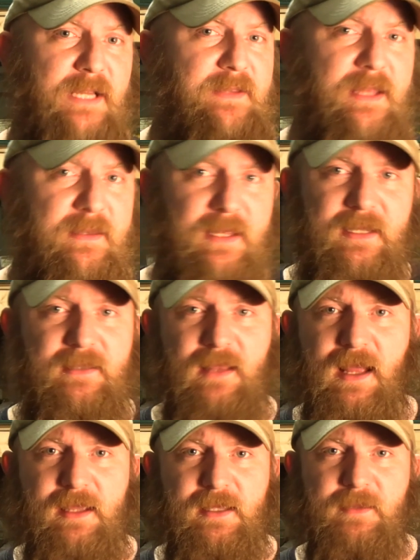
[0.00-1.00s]
And that they didn't
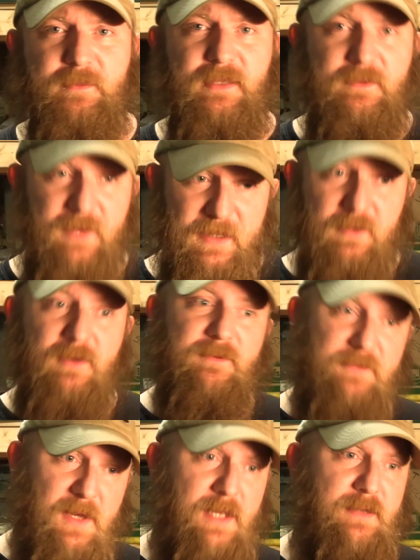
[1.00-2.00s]
like him. In fact, you can
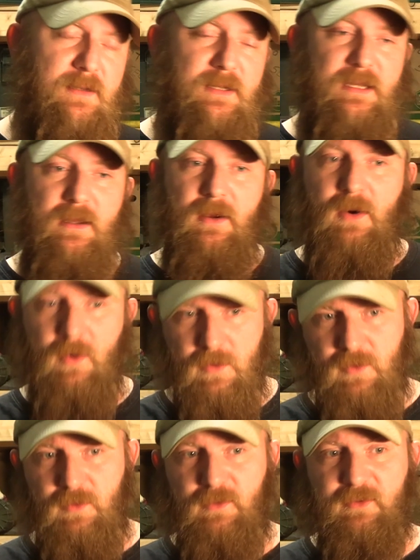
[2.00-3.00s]
find
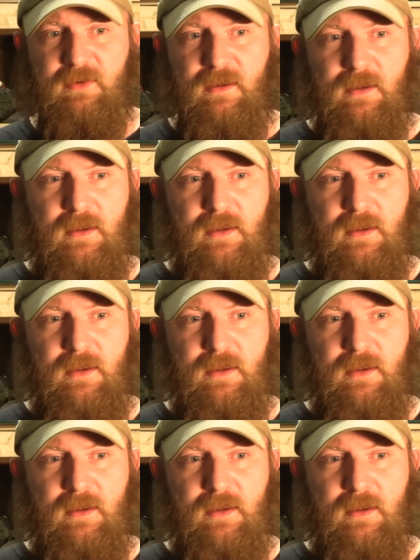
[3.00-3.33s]
articles